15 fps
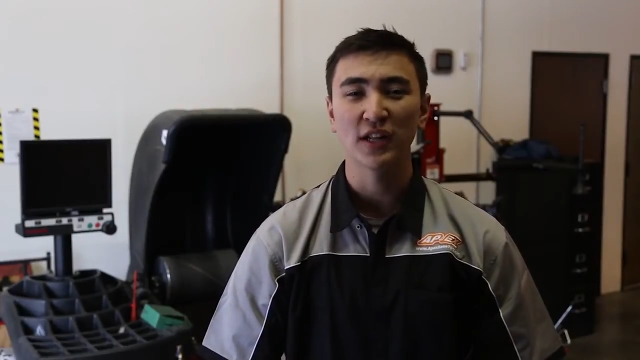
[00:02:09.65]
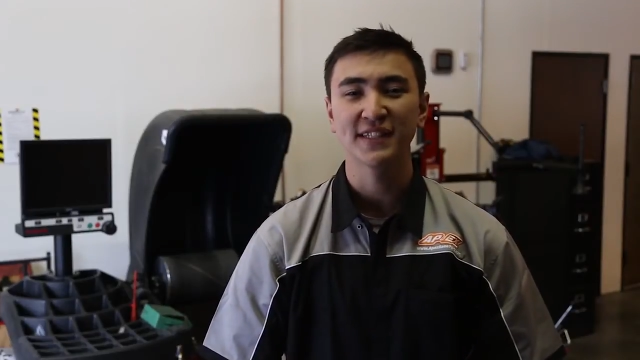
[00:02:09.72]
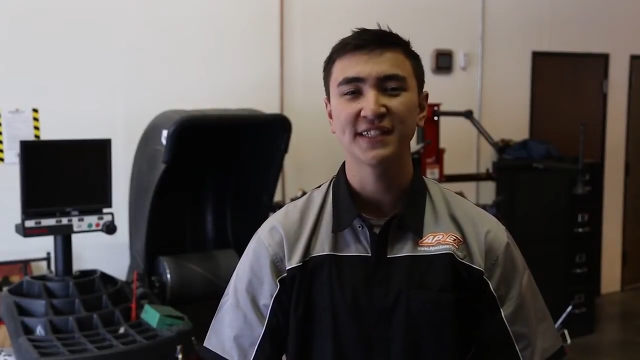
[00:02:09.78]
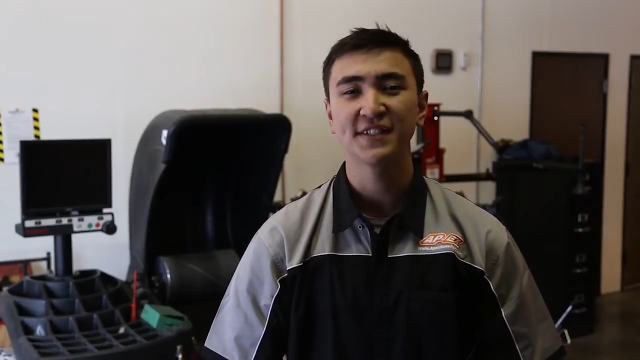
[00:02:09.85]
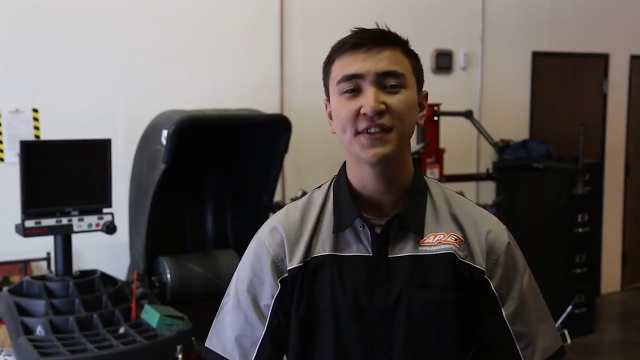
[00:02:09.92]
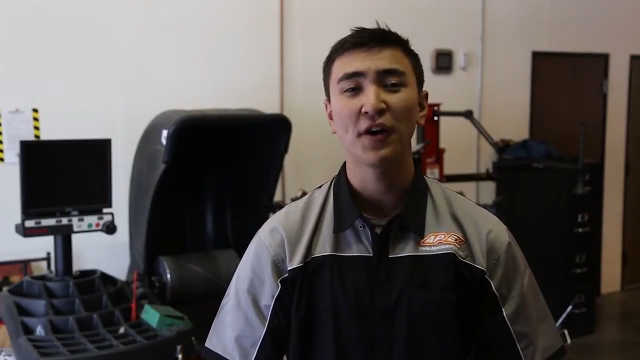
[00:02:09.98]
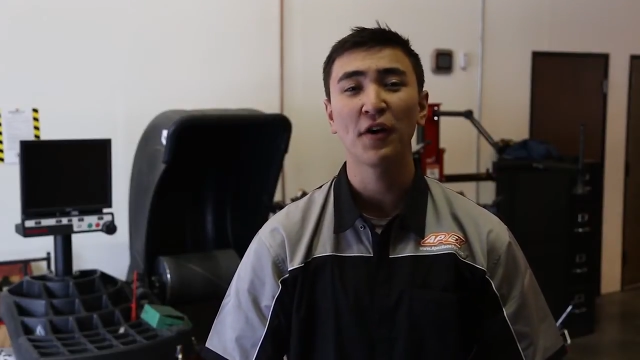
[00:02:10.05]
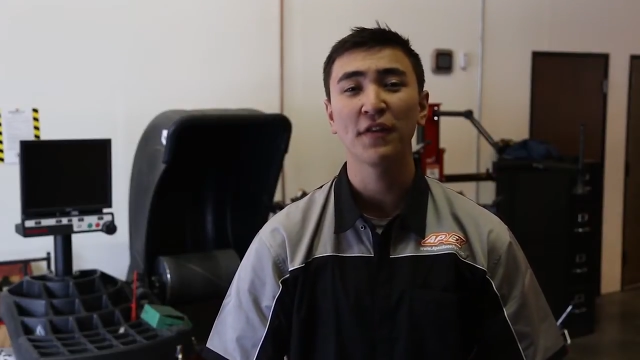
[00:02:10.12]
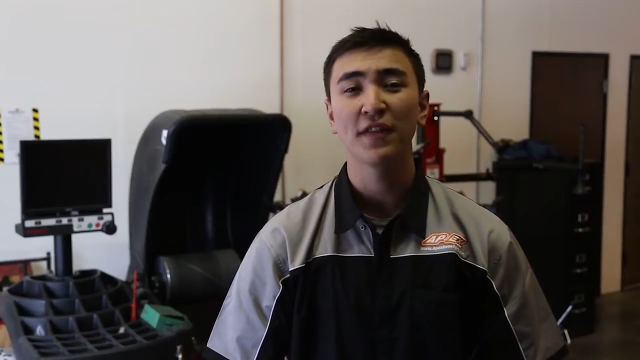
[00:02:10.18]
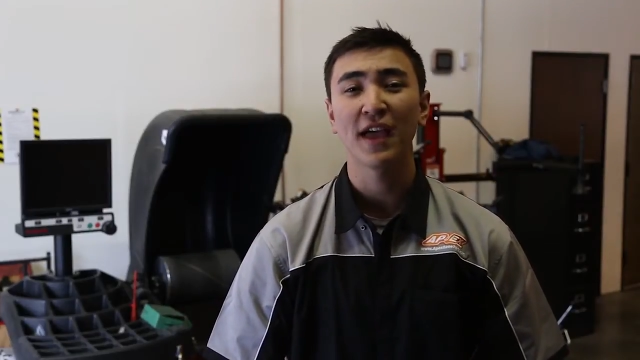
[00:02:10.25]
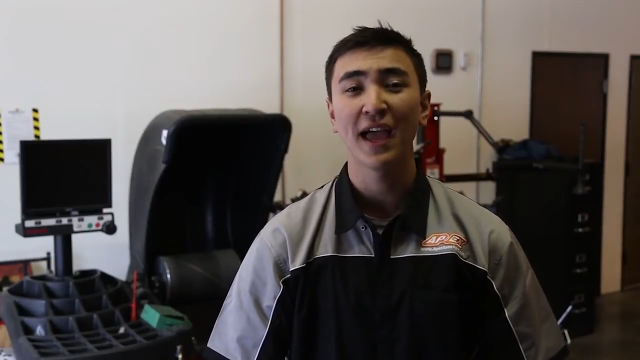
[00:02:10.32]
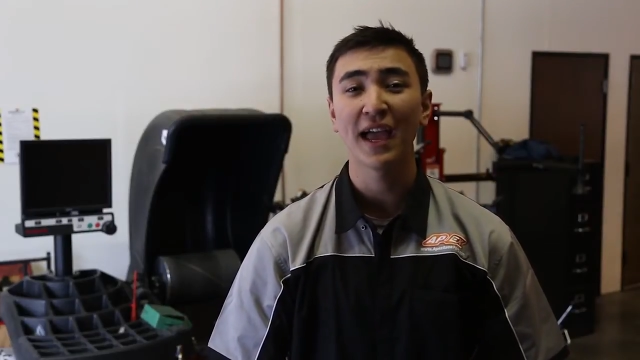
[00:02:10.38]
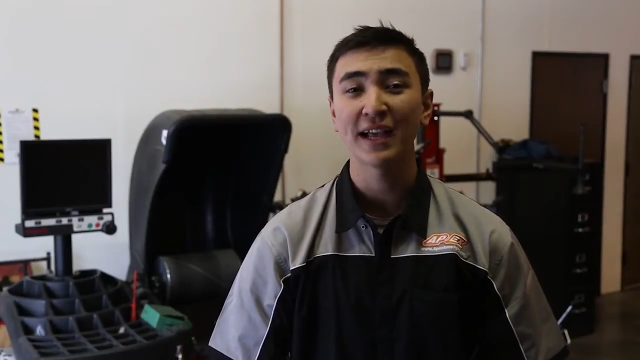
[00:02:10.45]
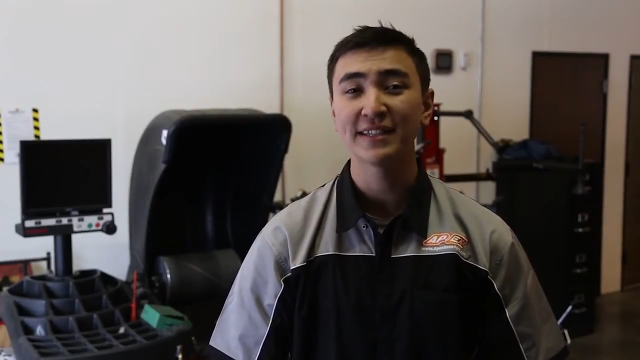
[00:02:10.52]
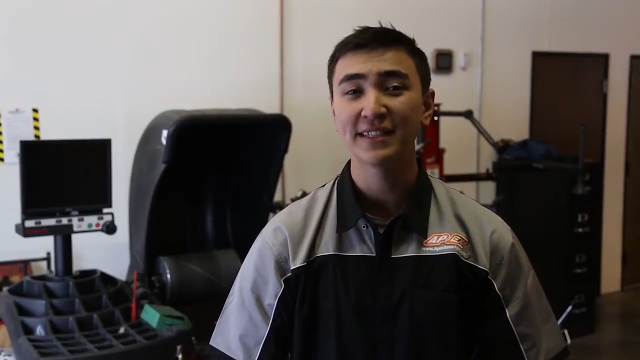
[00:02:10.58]
installing the
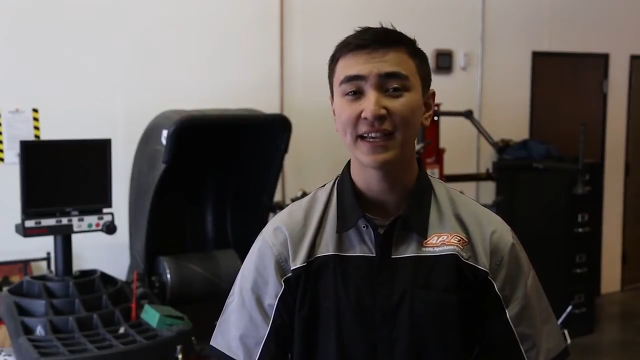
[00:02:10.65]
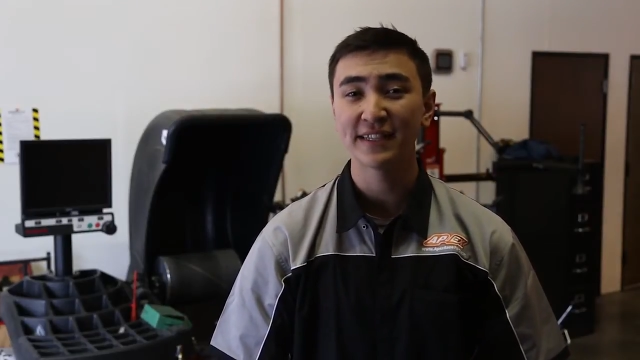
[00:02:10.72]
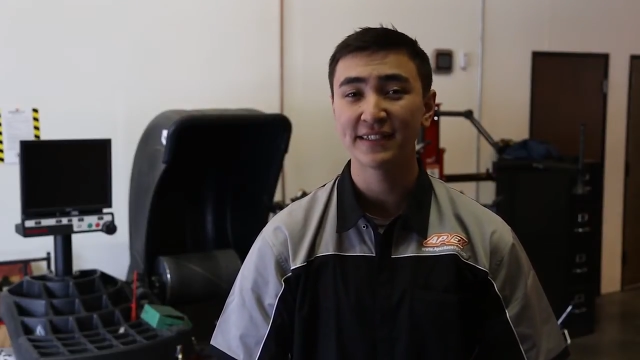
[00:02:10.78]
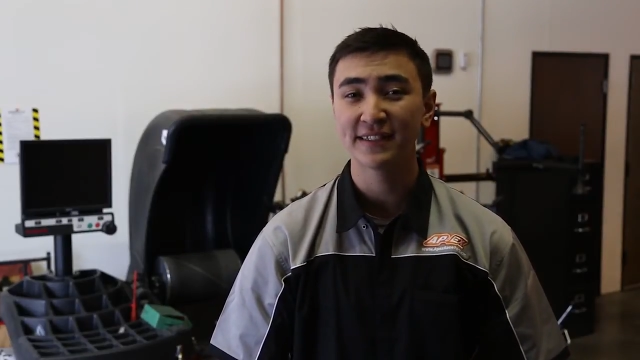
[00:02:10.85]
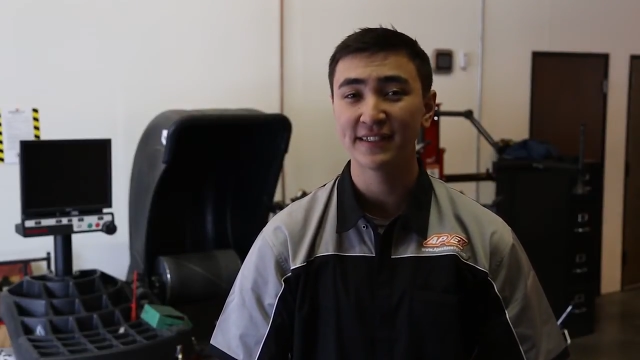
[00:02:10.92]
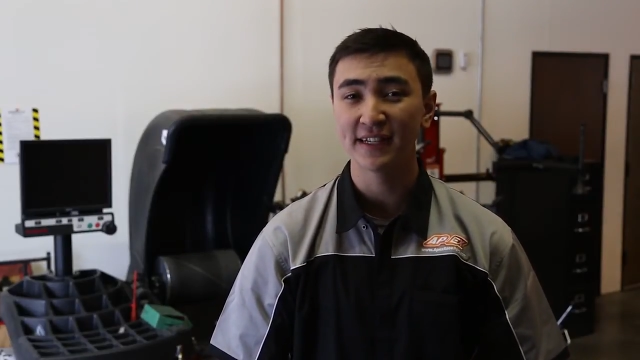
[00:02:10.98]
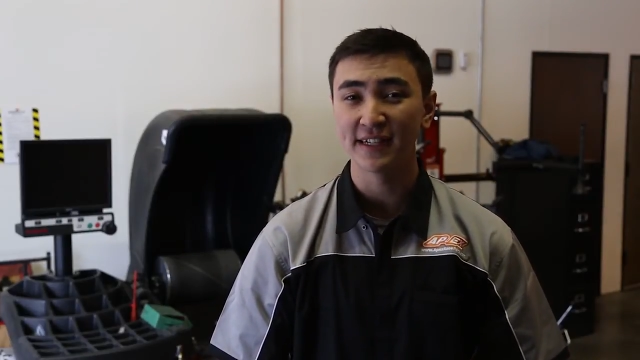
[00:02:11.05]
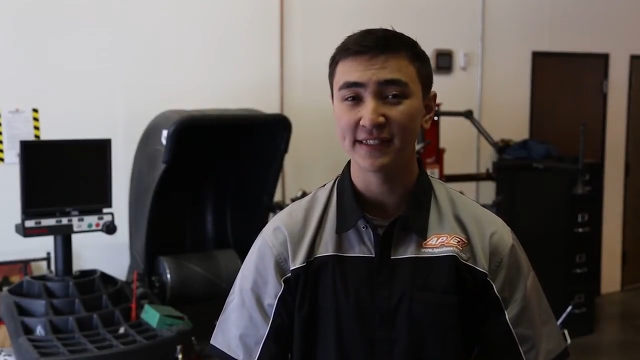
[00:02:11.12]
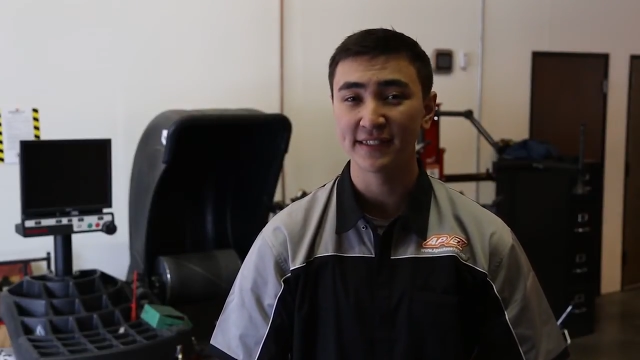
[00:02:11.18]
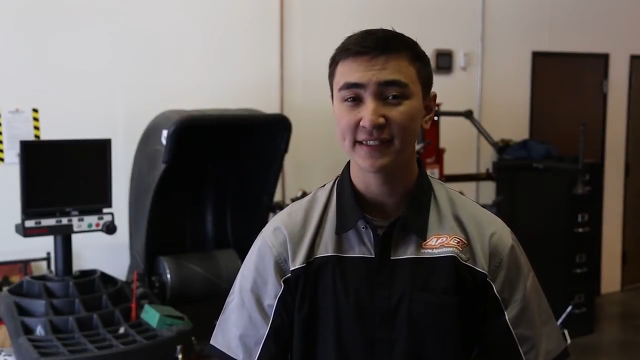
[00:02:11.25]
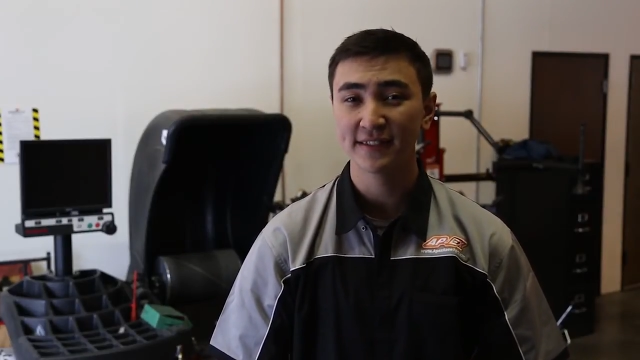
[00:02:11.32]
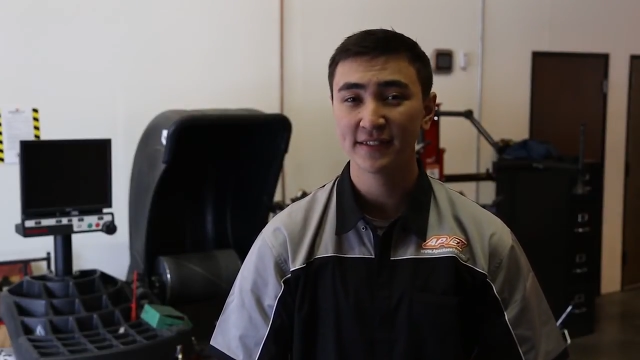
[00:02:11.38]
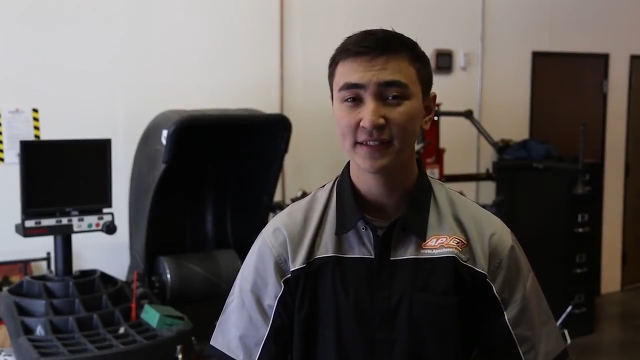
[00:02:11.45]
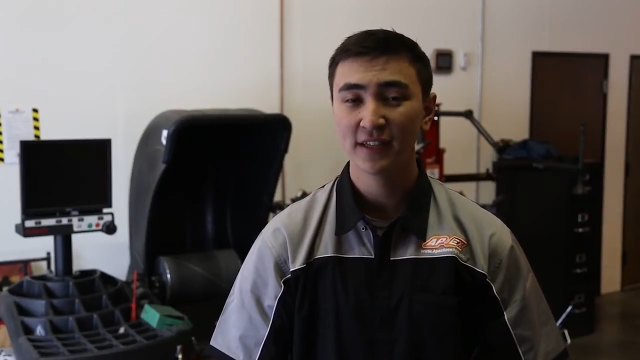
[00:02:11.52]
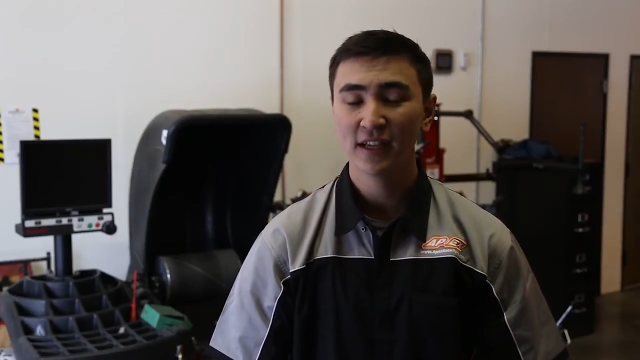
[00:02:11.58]
hex head studs.